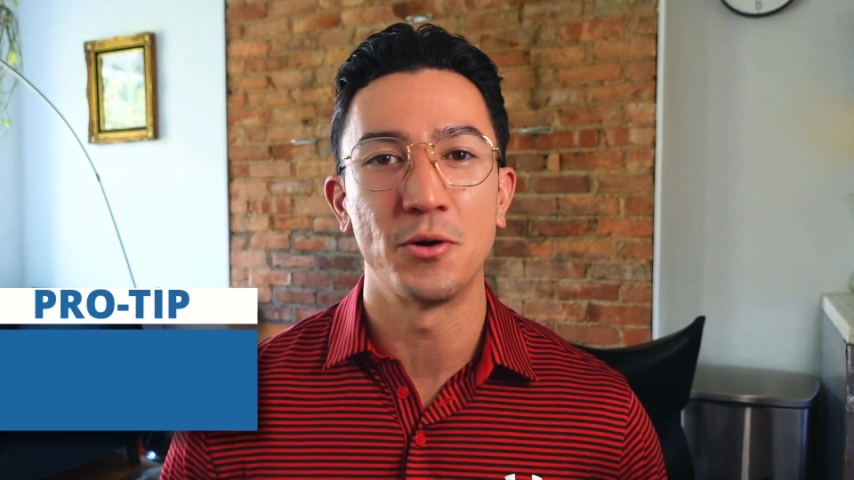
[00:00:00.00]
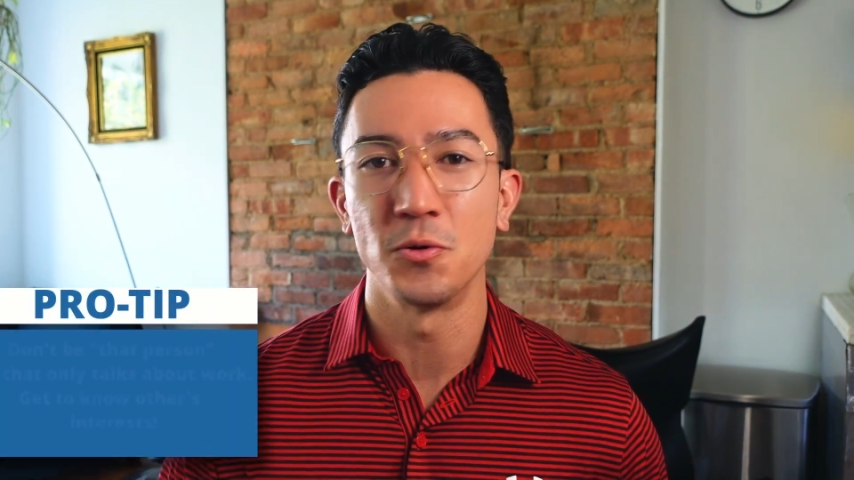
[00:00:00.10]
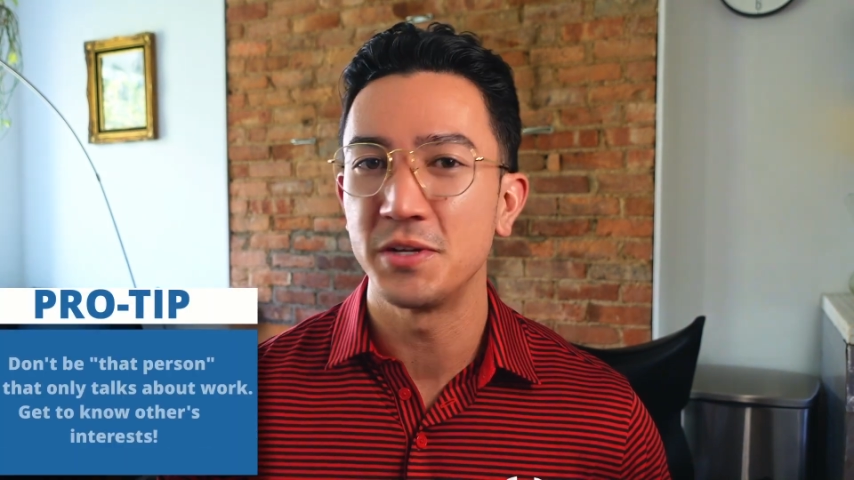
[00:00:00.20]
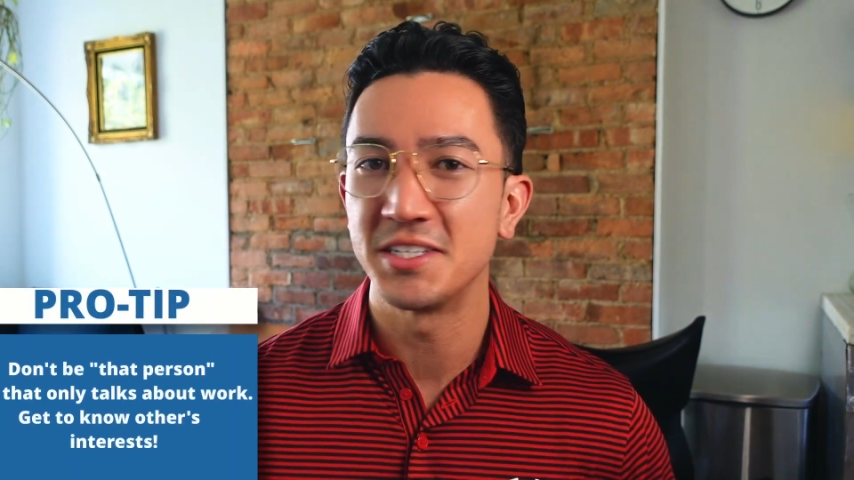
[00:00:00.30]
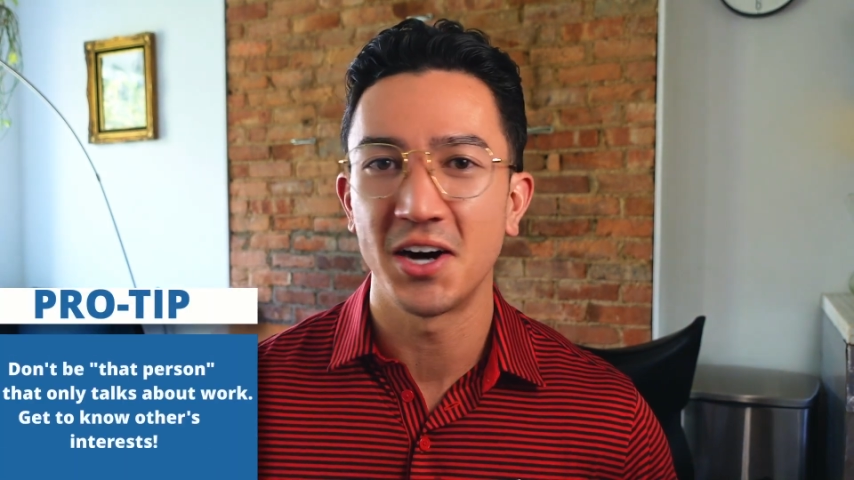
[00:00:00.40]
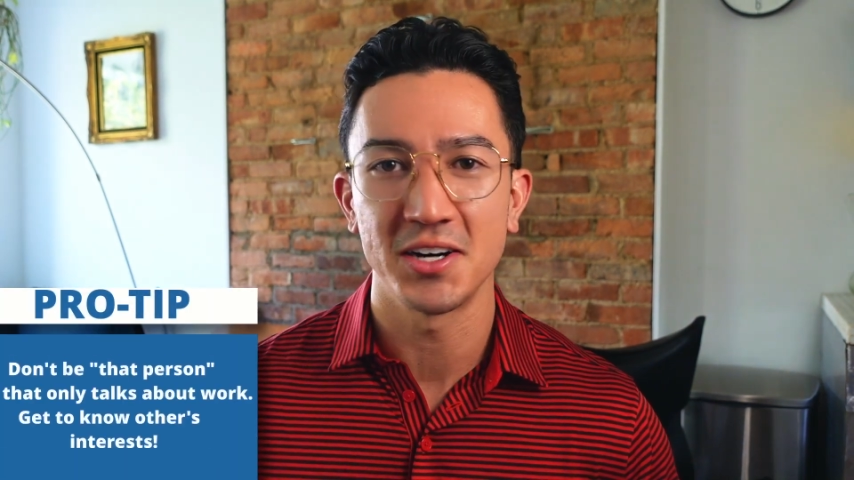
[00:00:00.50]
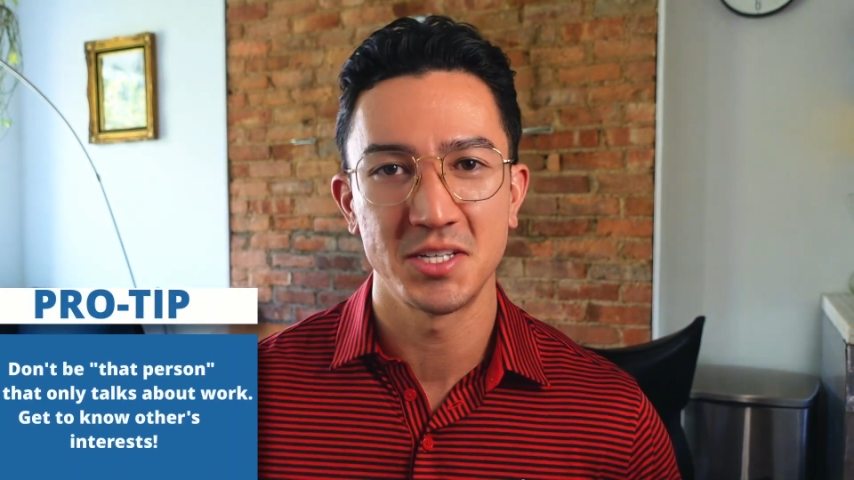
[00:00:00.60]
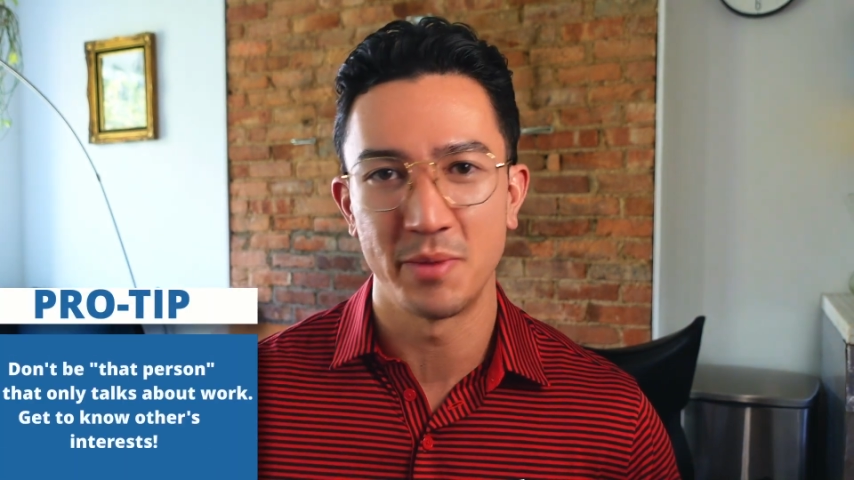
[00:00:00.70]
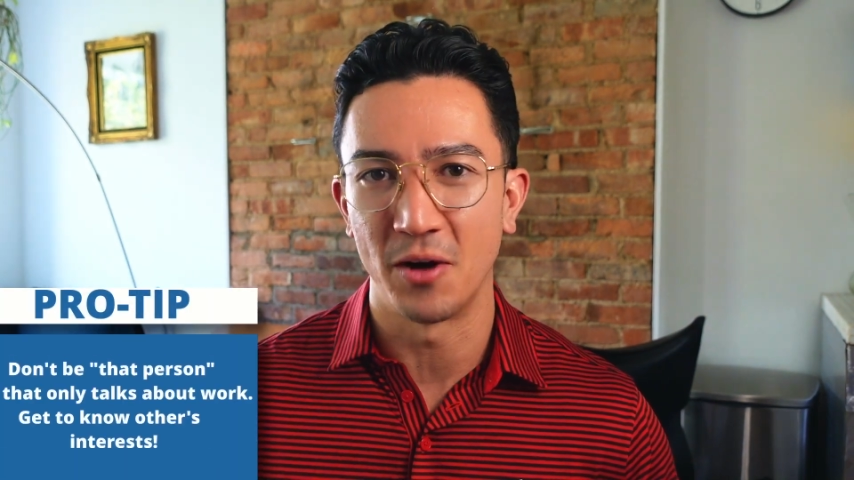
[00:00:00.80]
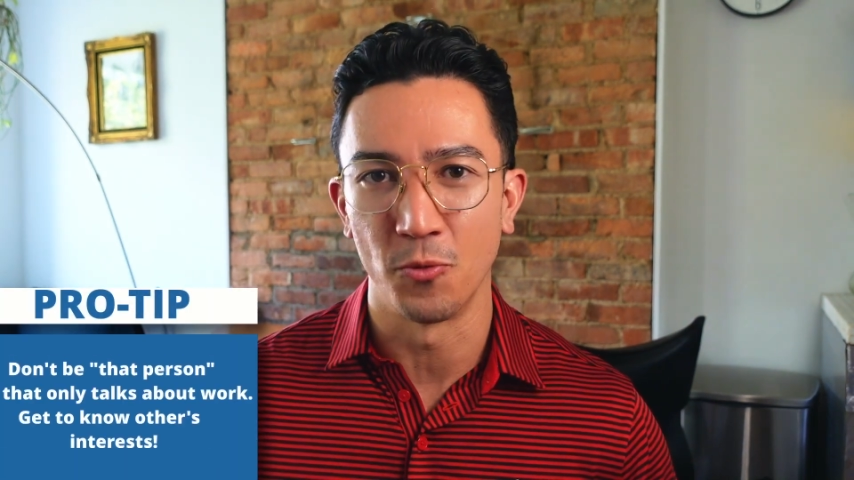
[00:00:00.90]
only talks
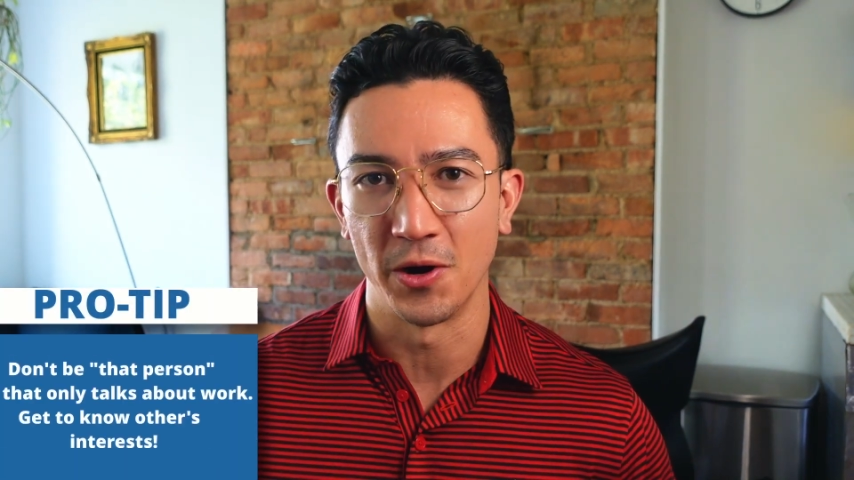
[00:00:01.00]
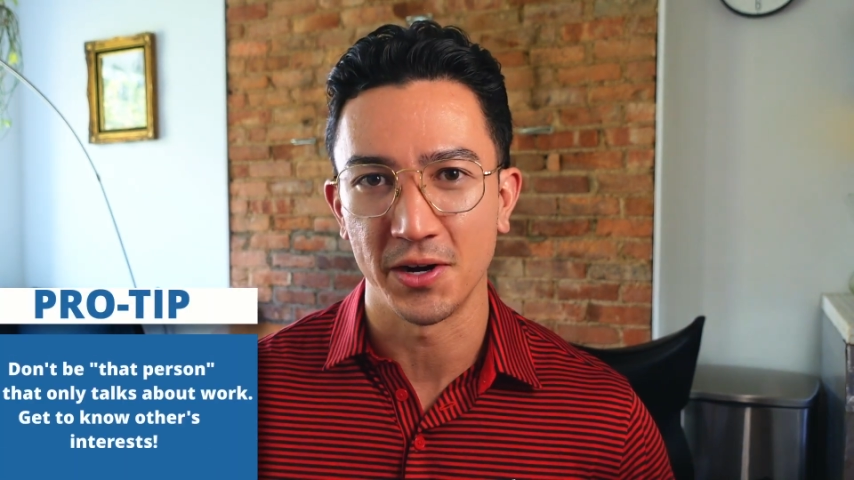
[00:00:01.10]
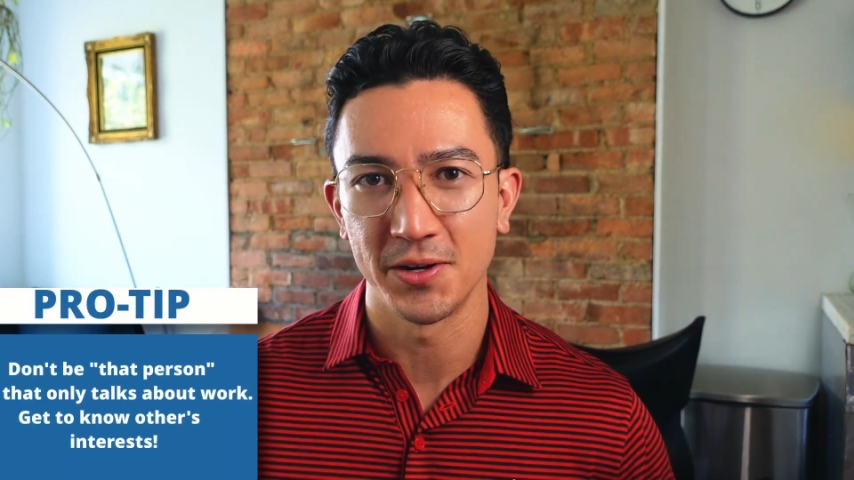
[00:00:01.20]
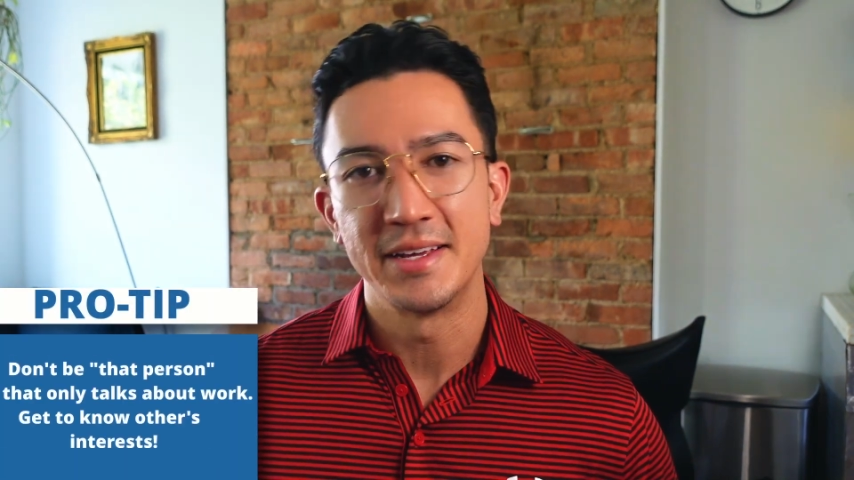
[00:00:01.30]
about work.